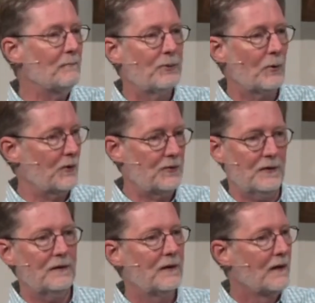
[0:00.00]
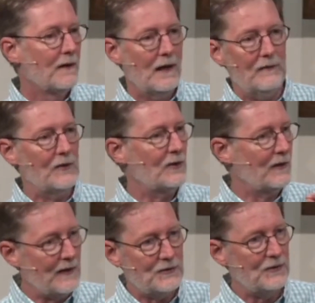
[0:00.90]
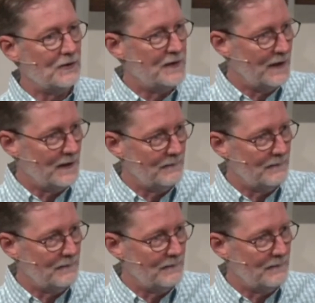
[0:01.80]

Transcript: portion of the celestial kingdom.